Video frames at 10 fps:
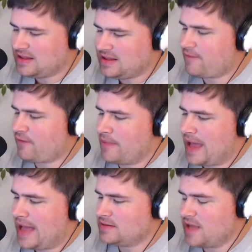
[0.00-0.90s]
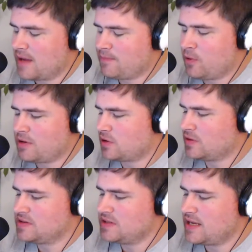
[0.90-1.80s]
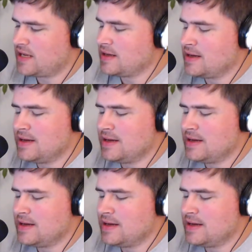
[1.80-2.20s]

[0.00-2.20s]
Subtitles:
think from that standpoint, you're going to see.